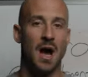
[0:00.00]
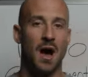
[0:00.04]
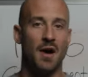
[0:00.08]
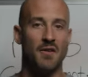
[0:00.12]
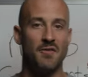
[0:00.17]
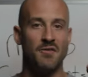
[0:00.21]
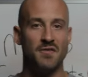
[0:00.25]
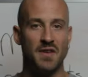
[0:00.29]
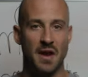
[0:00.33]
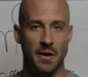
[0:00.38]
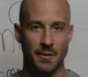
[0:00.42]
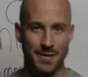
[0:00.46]
a
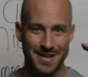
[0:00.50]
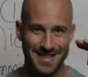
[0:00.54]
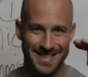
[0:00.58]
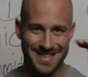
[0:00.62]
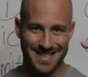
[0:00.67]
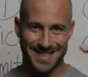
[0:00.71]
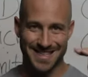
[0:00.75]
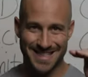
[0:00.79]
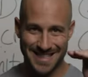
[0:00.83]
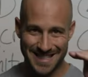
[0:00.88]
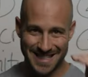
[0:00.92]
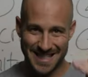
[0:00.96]
very
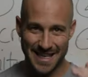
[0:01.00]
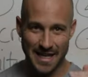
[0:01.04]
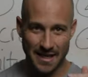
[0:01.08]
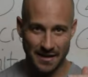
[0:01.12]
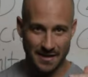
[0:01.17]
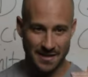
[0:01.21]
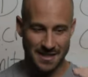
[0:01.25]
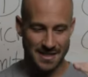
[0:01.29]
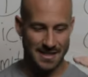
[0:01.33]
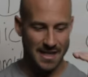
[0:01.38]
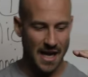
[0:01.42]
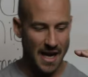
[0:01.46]

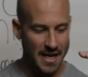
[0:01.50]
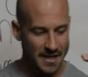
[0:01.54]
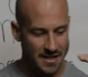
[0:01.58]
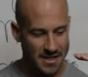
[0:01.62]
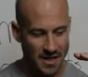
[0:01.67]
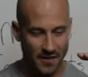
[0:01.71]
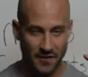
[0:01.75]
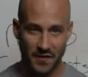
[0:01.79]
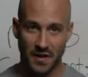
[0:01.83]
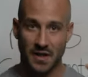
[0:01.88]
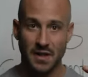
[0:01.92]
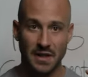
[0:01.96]
succinct,
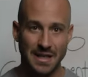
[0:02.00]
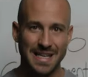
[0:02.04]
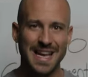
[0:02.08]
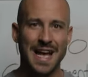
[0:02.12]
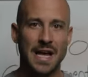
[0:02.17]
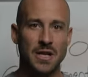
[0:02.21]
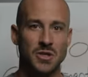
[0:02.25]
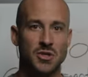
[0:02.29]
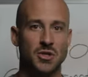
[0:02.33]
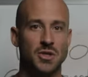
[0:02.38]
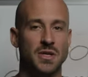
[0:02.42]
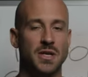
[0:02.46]
scientifically
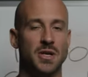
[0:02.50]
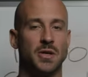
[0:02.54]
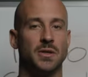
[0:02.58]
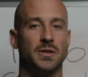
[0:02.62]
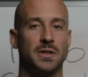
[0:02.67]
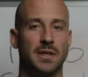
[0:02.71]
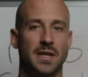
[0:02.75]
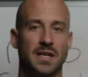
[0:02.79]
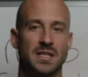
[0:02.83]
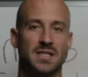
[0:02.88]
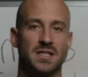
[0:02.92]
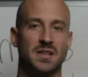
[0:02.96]
engineered
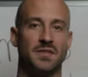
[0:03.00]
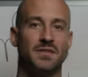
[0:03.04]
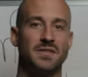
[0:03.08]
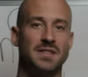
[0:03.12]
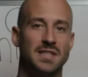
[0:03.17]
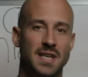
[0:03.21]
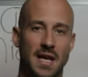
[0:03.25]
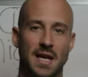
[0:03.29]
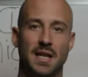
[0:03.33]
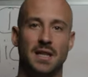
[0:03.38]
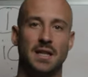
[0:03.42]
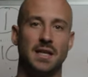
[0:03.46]
list of
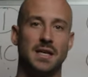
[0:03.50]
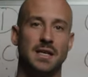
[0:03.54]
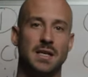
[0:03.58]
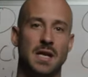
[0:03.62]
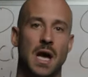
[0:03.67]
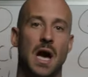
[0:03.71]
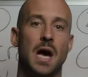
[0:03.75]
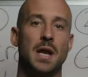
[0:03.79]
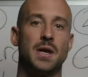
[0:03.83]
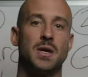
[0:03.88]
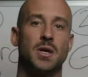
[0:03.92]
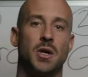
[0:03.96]
daily
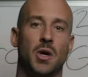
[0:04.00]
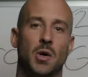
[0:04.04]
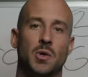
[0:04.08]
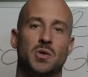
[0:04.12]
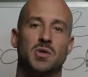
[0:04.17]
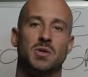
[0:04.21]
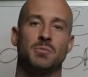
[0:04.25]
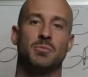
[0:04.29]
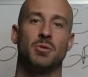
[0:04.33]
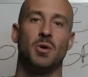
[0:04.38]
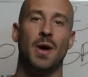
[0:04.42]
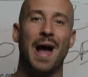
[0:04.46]
non
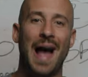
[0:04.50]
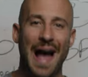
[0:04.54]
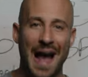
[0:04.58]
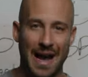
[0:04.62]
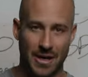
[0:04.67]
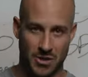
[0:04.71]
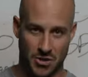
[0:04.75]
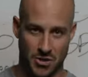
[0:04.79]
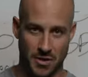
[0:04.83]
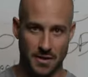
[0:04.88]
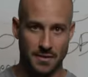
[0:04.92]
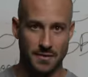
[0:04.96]
negotiable
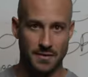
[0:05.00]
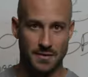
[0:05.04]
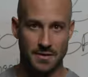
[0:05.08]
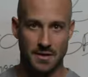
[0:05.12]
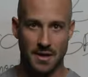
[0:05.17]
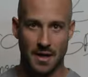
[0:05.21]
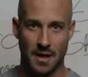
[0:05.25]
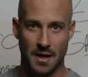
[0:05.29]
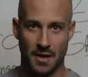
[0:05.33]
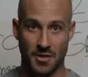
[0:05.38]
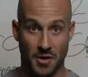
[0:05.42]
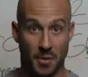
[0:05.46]
actions.
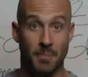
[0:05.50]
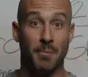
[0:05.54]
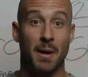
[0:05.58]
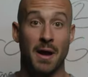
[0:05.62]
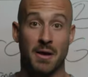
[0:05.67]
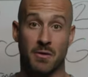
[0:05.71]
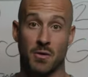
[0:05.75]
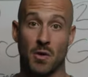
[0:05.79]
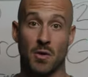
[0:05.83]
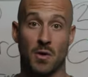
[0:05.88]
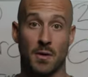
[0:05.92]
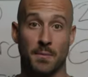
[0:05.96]
They're
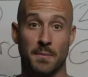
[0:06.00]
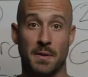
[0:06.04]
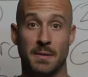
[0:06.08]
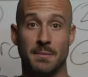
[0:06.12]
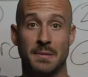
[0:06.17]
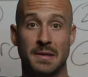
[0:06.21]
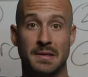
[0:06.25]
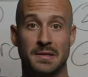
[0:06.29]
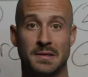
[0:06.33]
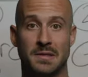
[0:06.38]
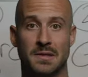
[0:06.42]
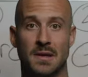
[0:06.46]
micro
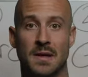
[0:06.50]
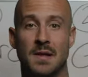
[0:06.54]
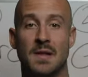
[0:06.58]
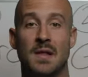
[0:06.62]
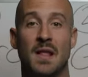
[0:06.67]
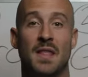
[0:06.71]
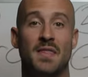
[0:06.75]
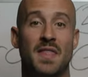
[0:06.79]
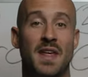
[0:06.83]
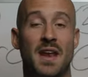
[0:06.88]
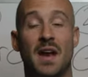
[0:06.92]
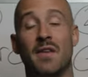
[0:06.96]
commitments
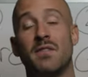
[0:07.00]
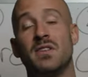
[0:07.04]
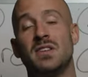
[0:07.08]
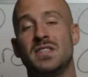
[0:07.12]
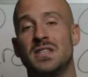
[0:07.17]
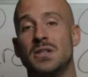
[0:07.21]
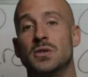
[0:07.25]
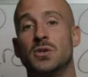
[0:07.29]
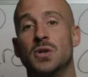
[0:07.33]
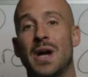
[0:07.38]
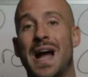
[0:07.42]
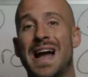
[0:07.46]
that every
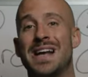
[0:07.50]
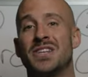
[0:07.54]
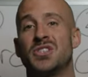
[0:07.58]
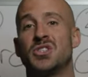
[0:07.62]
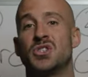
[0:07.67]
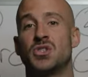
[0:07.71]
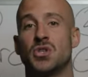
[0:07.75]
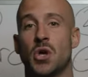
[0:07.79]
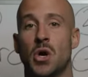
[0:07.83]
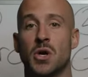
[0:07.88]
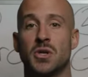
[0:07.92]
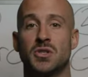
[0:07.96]
single guy
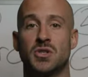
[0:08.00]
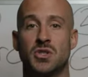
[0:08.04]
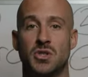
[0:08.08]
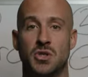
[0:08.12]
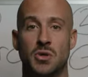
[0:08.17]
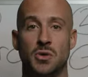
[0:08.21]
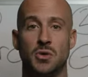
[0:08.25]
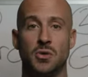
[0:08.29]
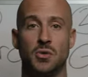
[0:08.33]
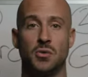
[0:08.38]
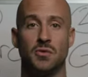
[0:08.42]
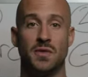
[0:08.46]
starts
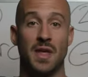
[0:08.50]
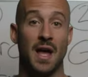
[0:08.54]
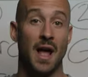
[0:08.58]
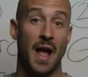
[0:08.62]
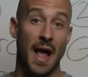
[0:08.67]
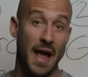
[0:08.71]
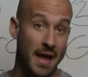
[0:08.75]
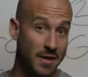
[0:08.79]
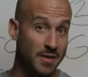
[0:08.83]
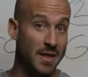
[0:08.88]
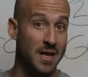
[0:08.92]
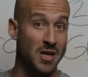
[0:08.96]
to, that
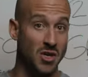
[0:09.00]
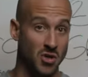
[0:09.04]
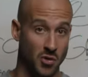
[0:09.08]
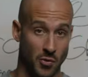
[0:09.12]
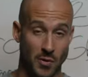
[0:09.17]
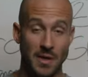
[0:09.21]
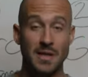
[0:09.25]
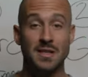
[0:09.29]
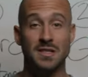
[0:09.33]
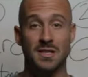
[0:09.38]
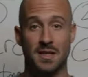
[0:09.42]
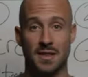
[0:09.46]
A, they
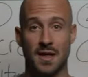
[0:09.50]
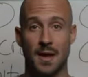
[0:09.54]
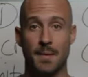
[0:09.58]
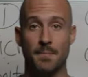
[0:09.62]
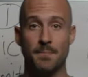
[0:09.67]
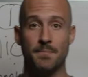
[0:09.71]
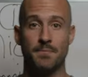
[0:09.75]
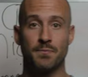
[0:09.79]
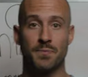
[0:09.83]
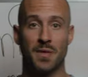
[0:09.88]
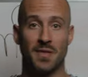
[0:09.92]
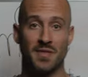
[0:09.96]
agree to
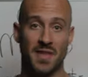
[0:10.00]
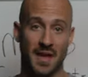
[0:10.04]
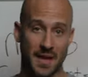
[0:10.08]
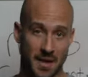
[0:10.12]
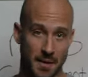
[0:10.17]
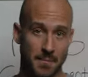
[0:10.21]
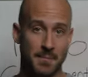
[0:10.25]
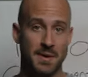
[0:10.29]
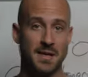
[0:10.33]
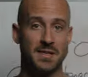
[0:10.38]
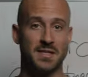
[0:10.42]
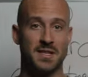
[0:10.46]
them, they
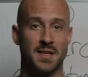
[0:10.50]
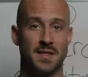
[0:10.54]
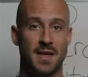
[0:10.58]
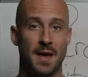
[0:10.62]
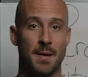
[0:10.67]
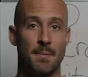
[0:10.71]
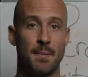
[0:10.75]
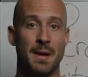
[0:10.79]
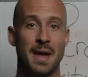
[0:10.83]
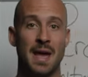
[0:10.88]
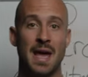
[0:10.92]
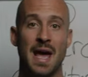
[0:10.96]
commit to
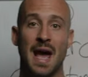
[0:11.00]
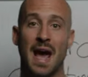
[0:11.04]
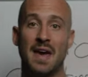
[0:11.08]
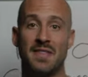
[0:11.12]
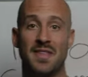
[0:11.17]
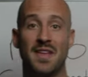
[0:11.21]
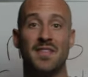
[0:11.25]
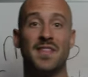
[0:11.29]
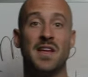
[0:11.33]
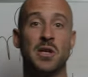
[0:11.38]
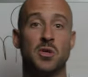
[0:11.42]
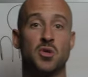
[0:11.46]
them, and
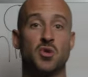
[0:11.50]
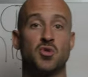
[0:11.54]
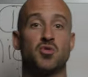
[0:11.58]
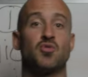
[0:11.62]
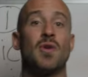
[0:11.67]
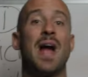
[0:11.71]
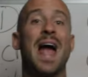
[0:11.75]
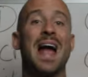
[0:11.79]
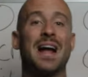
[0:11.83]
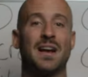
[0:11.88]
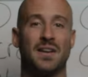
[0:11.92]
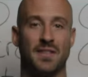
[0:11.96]
then they
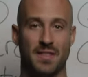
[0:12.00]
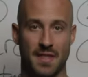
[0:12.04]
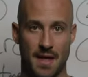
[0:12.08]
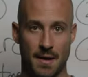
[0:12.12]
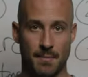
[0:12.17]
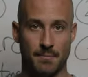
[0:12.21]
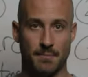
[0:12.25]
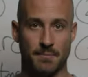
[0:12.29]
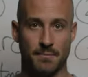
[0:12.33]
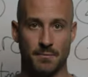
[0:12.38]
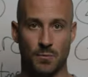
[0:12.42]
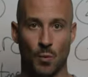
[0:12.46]
track
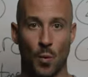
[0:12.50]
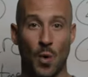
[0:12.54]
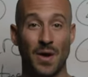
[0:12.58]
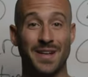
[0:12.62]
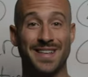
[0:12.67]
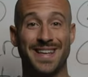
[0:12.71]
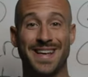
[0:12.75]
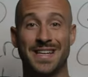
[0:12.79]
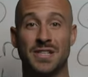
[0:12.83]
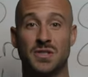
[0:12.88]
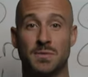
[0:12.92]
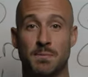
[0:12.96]
them.
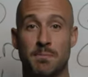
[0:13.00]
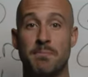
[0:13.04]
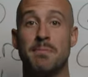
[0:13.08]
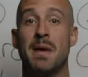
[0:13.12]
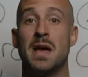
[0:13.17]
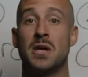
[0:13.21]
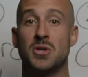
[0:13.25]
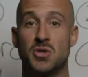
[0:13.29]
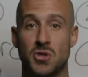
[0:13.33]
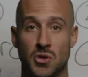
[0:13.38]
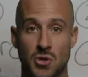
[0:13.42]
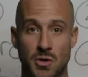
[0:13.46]
What gets
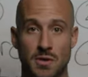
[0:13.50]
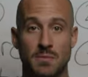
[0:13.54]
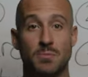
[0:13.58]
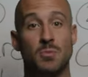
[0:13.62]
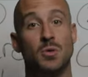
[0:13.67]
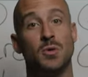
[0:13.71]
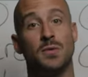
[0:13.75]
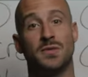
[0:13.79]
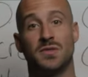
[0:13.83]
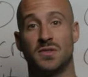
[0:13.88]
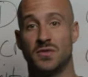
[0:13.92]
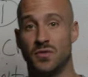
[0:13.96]
measured
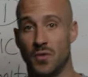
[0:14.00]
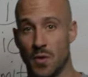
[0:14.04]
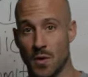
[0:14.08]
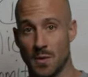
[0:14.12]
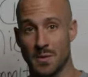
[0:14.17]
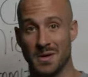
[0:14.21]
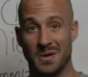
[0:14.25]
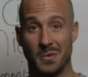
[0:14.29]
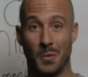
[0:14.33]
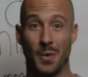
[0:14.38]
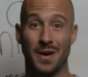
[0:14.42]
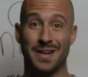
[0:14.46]
moves
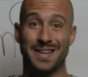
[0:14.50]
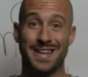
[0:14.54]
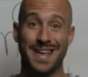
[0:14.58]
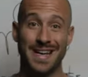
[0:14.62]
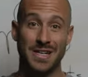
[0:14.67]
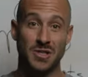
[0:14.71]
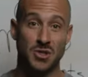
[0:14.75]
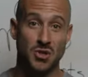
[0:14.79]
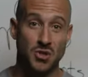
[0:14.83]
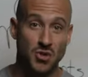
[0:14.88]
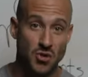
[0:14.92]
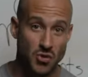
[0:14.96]
forward, what
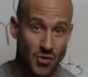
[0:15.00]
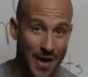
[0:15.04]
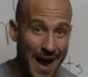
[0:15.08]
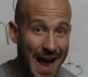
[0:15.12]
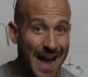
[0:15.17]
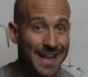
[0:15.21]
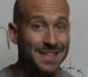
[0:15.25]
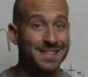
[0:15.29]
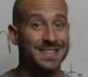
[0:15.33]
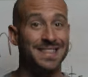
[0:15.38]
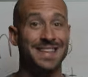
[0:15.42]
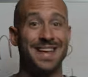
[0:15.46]
gets
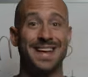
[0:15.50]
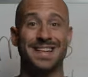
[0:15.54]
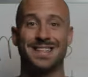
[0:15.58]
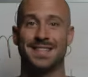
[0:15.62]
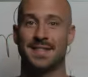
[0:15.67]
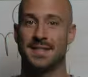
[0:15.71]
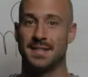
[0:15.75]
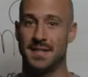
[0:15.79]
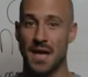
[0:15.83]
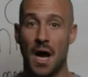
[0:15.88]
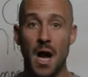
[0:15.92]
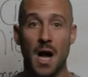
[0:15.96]
tracked
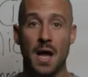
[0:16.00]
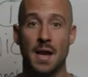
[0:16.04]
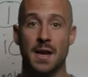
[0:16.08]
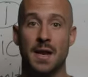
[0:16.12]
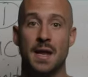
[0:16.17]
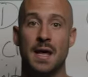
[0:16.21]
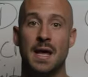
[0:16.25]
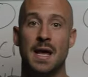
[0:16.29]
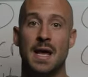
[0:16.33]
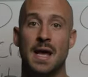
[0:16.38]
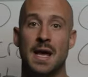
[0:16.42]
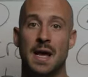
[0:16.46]
gets done.
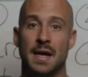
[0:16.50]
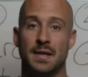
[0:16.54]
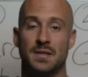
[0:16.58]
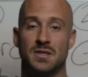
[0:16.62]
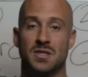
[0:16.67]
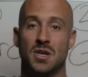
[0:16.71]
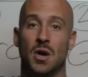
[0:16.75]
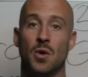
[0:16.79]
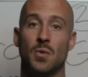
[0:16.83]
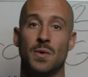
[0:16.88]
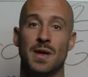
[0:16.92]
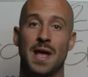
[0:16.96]
And
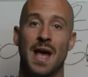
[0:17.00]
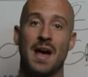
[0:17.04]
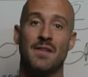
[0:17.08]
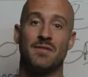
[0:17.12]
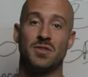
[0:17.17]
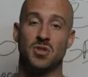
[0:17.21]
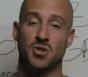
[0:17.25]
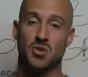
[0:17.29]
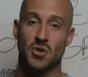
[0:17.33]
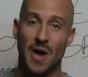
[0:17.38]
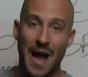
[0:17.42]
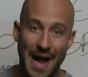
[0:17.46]
so we have
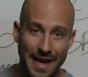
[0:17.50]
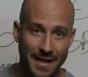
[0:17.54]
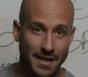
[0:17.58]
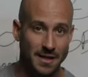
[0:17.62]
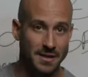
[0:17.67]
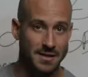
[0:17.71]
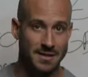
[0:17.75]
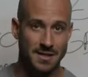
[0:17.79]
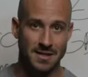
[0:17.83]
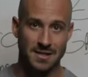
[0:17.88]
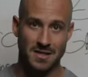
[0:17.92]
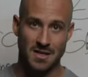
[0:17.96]
a
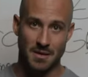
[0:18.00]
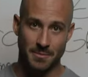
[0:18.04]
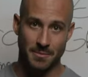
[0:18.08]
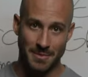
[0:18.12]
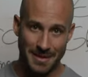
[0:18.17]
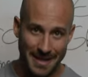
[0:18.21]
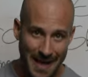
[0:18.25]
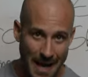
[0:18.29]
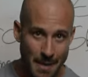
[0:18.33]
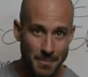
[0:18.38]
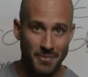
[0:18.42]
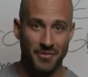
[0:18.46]
tracking system, a
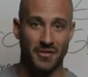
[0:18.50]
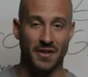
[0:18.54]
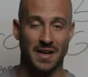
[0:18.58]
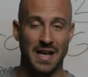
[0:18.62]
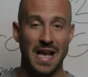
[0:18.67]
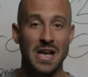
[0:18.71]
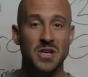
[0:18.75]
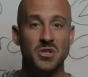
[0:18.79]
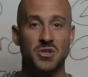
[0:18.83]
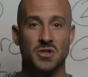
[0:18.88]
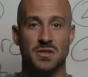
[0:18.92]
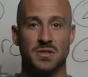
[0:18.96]

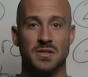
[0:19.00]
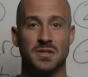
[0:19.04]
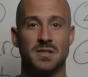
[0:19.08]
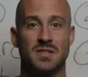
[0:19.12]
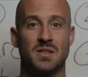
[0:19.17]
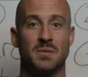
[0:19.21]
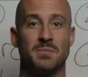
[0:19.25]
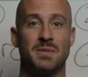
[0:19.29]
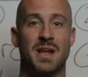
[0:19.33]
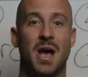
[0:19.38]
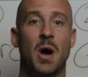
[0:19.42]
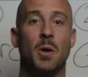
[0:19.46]
gamification
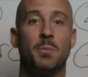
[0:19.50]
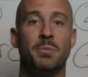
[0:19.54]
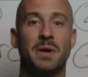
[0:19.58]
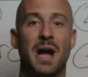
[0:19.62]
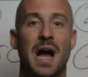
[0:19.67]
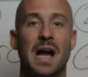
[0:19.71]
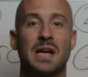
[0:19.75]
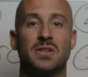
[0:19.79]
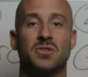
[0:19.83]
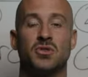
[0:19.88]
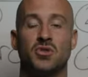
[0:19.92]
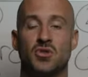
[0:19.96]
system to help
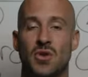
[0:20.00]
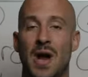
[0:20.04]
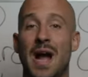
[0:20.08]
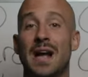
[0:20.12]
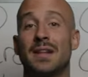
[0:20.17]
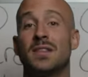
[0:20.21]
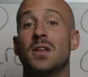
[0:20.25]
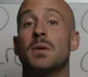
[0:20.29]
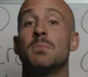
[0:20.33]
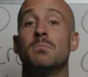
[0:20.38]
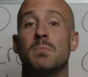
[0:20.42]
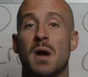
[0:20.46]
guys
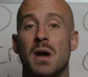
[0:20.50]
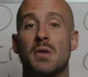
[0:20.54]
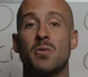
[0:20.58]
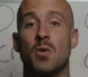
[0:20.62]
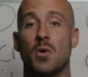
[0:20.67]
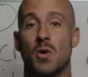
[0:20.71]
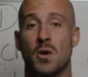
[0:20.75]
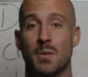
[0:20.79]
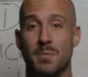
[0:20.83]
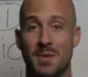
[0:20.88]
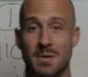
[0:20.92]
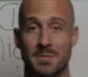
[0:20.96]
track their micro
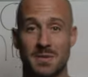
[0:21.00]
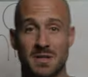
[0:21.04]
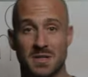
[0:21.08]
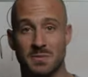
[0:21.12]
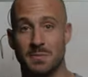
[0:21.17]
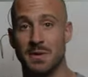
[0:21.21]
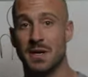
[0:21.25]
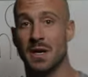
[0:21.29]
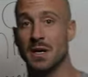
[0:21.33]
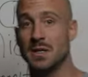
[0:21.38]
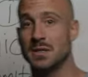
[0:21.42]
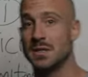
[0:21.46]
commitments
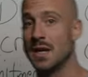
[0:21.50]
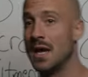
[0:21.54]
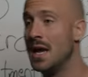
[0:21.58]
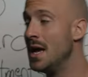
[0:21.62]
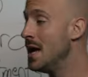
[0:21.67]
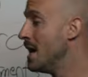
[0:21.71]
because